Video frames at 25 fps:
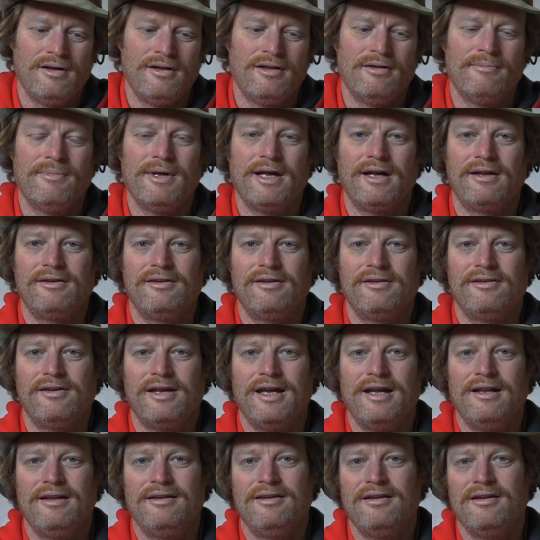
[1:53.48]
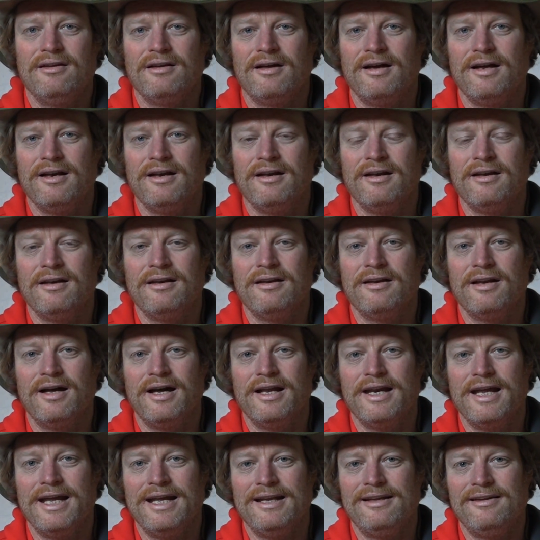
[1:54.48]
The Maxxis
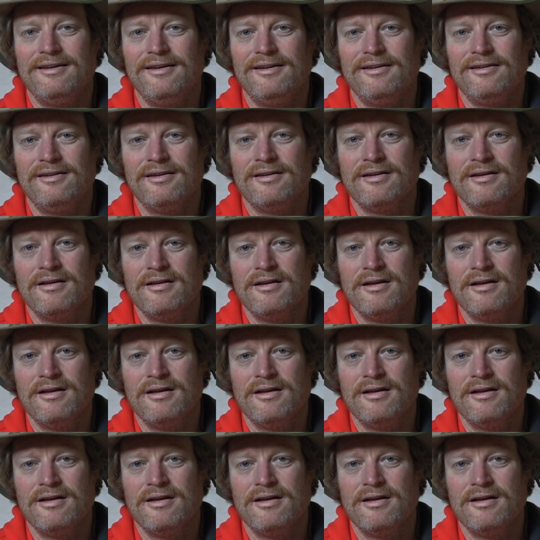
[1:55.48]
AT980s